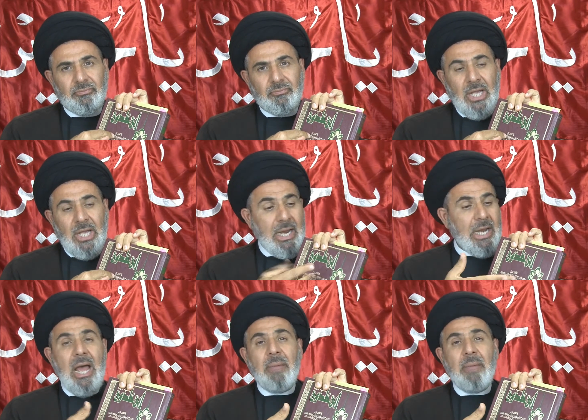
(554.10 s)

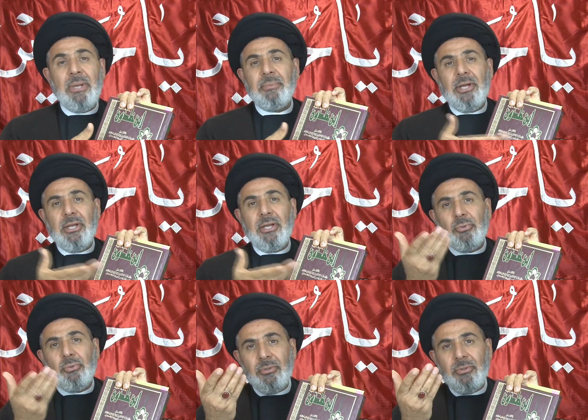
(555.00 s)
Al-Allama ibn
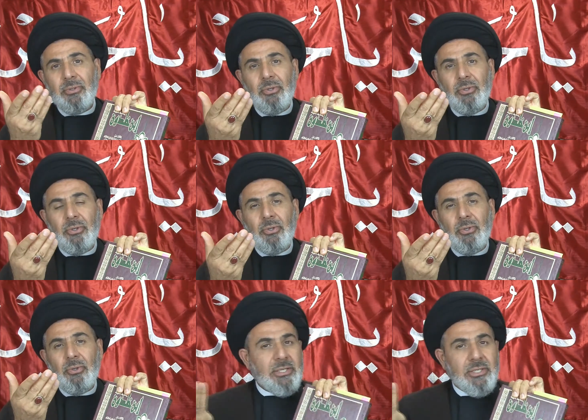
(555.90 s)
Khaldun.
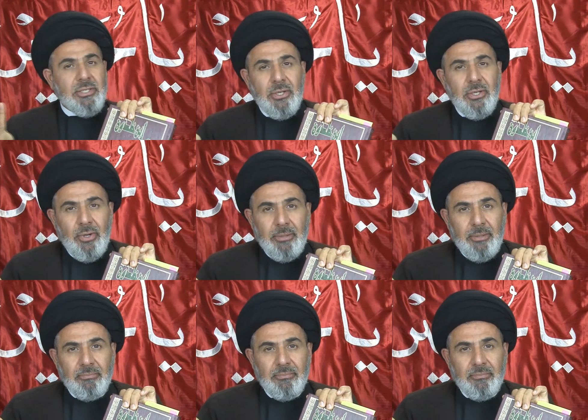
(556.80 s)
Who doesn't know him?